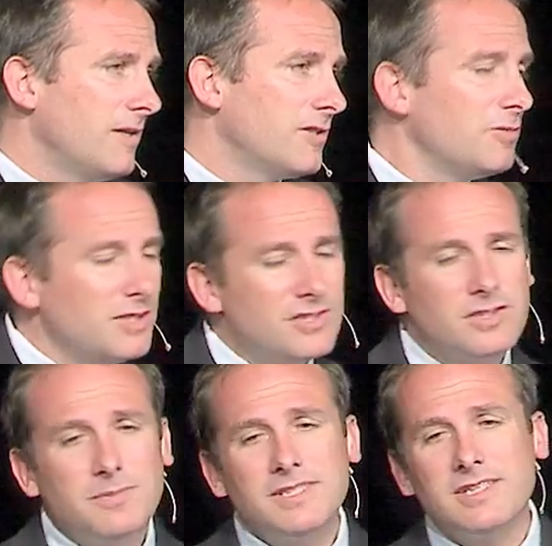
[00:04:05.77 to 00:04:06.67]
So we
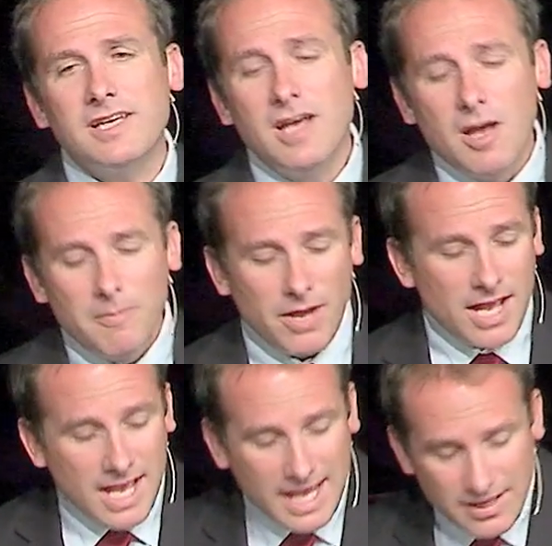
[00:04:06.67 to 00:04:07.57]
dismiss it.
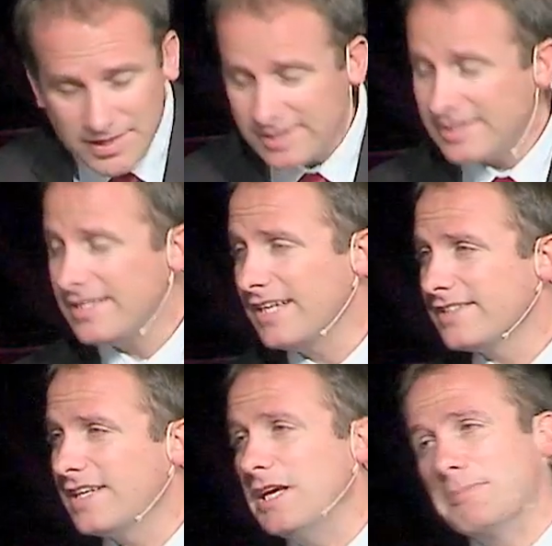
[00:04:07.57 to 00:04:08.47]
But in this
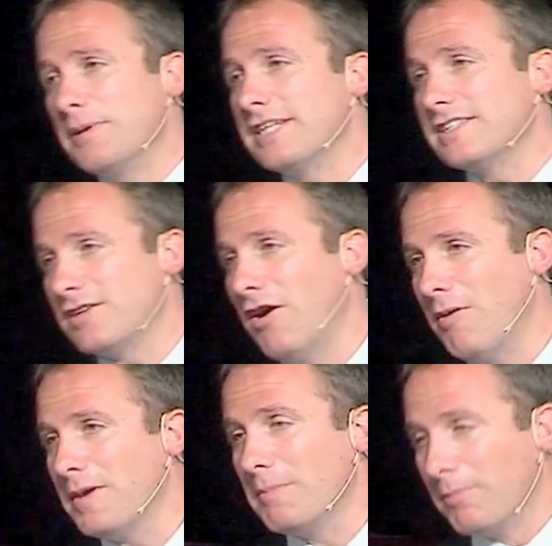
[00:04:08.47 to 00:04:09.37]
stanza, he brings it
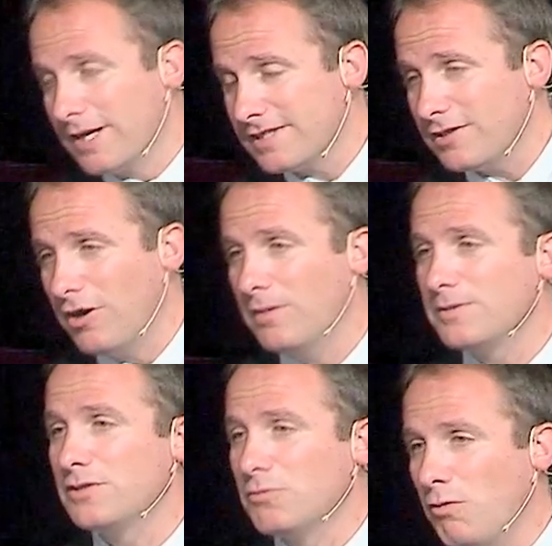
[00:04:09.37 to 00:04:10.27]
home. He brings it
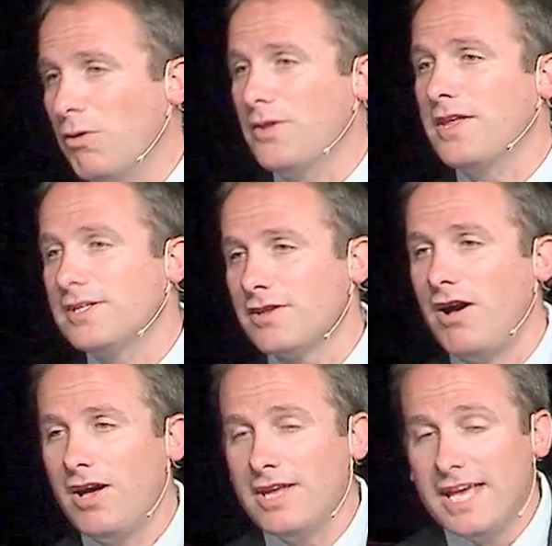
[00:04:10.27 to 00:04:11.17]
home to the war that is
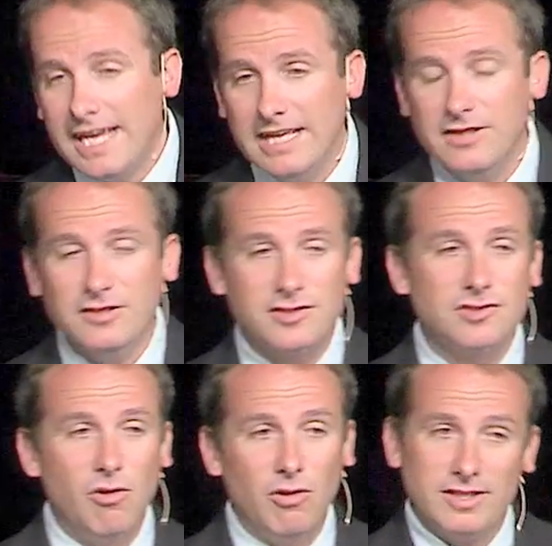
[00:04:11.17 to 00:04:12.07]
on in the
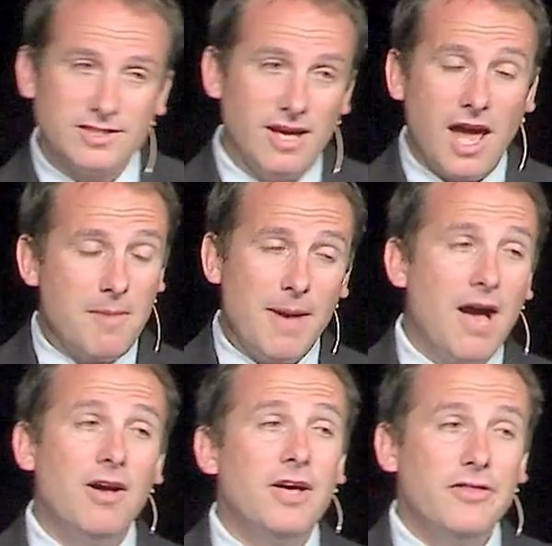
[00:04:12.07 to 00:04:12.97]
soul. It's not
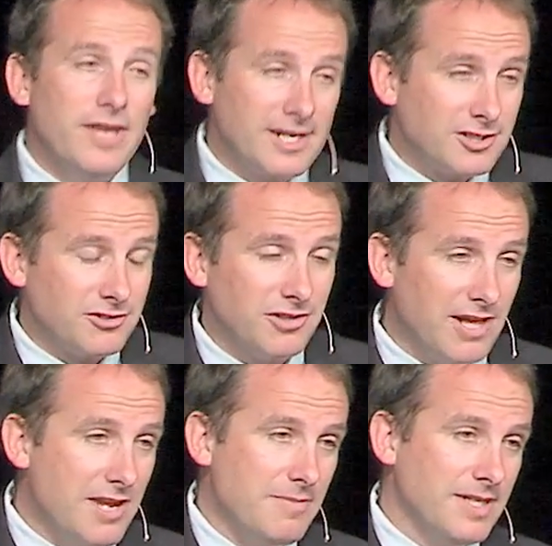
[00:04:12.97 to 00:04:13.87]
about the
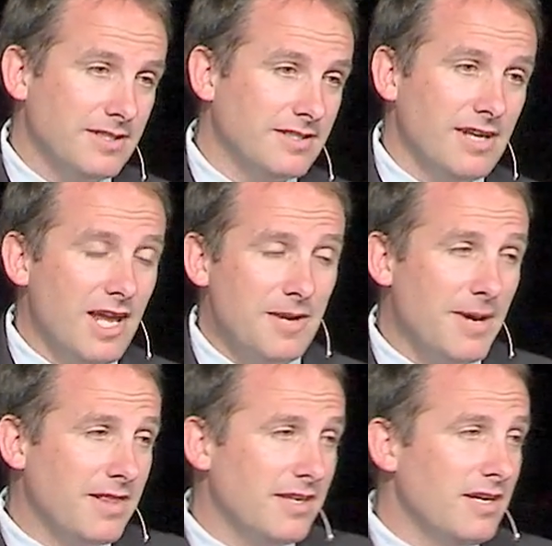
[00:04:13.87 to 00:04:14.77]
external enemies, it's not
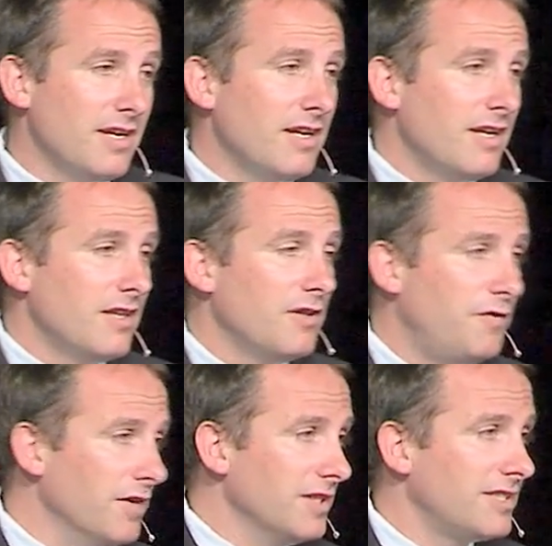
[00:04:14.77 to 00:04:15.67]
about the, the
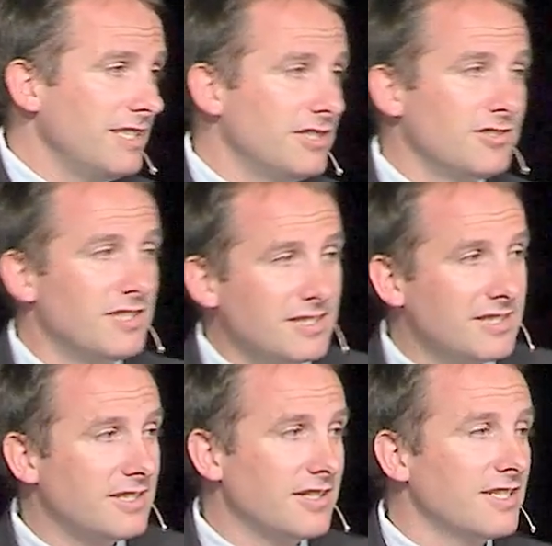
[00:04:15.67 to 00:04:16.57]
Philistines or the
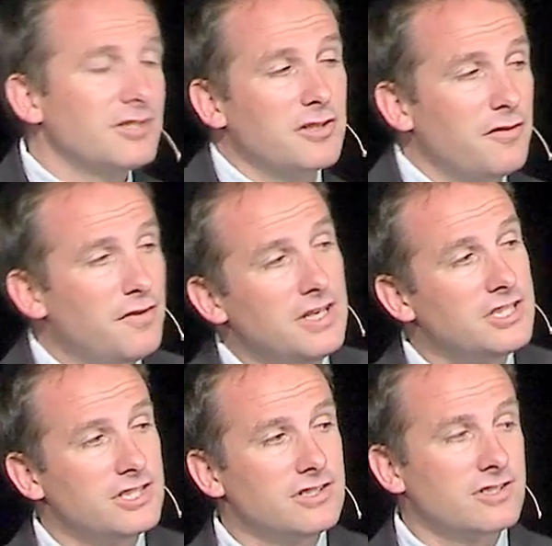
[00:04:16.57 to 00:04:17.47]
Assyrians or the
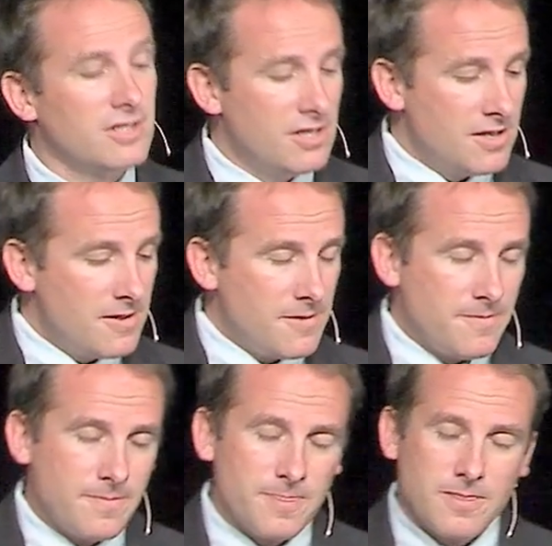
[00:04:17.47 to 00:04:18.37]
Phoenicians,
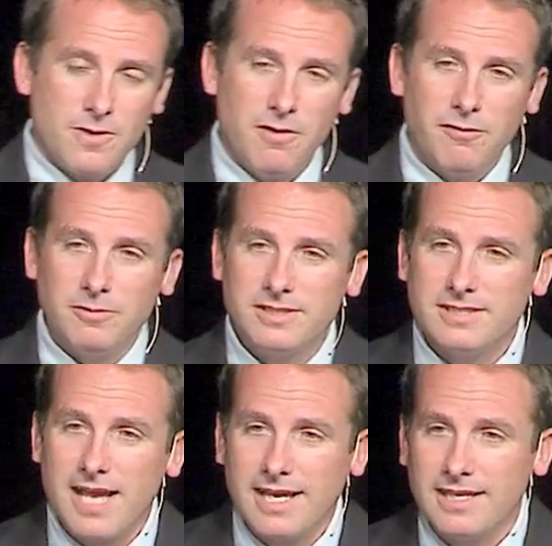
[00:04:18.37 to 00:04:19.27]
whoever was
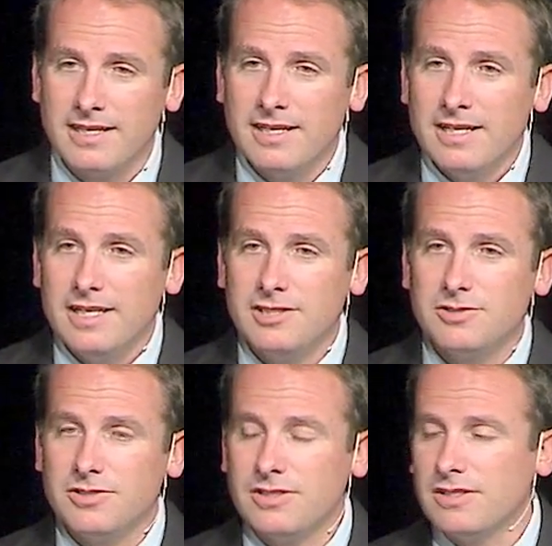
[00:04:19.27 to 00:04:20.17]
attacking
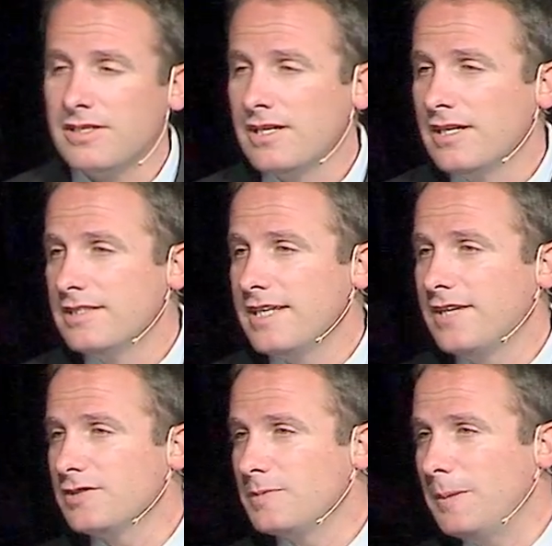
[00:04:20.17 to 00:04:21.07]
Israel and
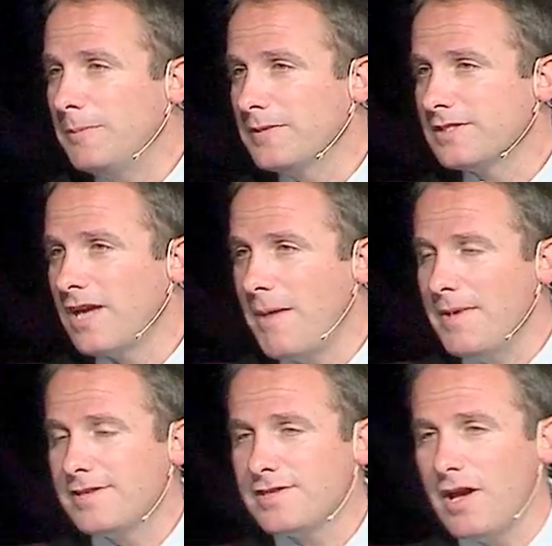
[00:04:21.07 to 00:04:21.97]
Daniel's people at the time.
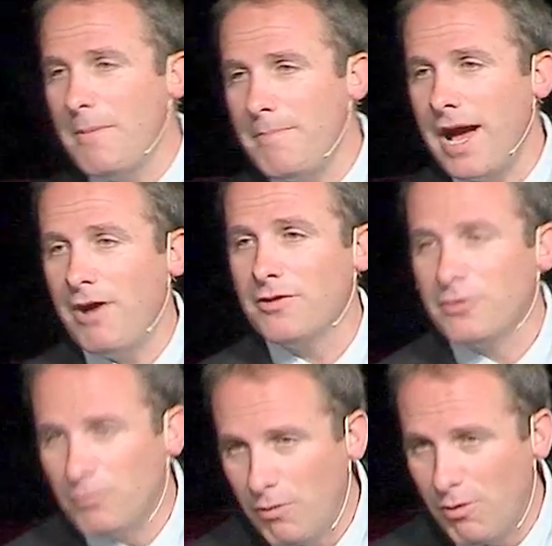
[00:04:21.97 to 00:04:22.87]
It's about
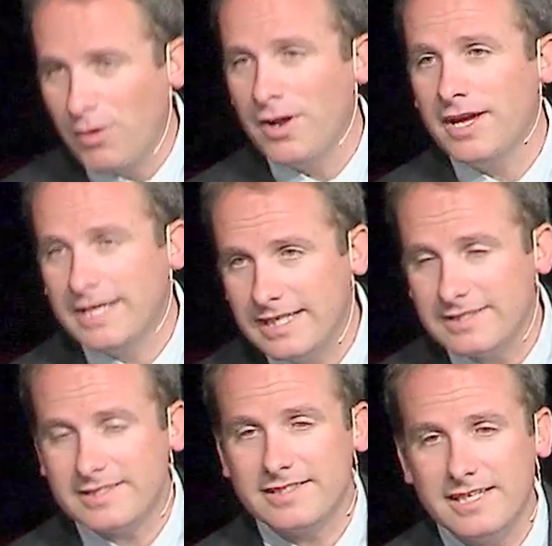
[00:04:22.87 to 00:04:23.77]
the war
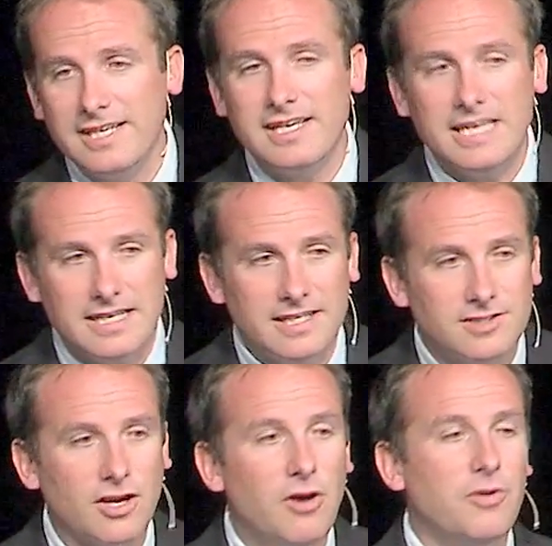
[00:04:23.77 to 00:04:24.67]
against sin in
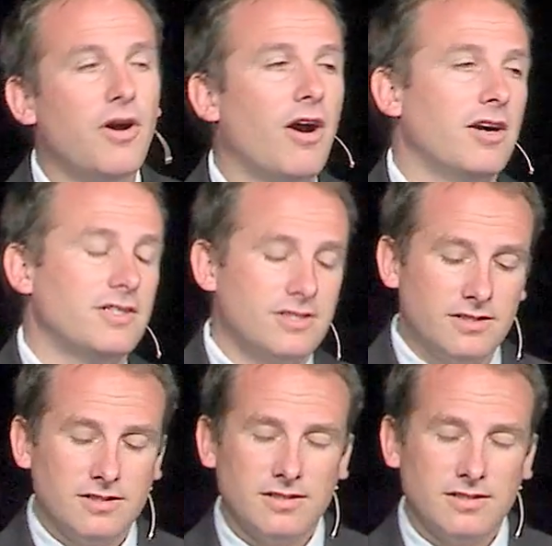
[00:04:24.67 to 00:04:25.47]
his own heart.